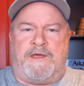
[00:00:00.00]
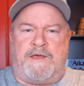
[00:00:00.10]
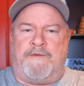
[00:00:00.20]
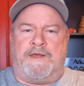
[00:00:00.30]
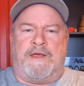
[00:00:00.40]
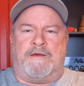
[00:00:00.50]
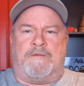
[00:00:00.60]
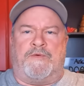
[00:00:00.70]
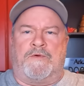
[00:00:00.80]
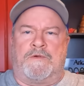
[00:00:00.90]
heavy
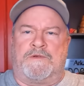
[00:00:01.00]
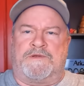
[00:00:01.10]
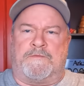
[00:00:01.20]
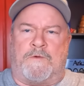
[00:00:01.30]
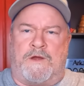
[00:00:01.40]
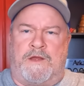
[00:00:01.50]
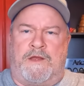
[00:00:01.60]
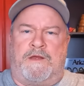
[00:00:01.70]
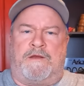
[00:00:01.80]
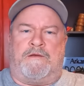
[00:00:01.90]
downpours and
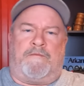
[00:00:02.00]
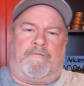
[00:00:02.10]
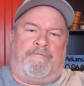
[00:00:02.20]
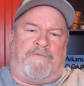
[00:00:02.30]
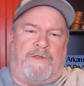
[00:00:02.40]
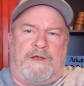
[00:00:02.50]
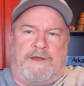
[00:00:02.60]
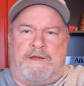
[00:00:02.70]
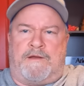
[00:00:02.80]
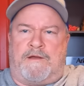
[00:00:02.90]
rain and
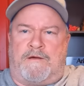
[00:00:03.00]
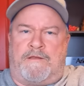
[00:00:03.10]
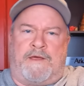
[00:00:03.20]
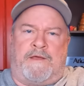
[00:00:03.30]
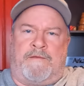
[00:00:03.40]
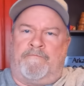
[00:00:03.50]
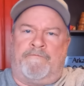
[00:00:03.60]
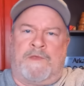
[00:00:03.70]
flooding and all that.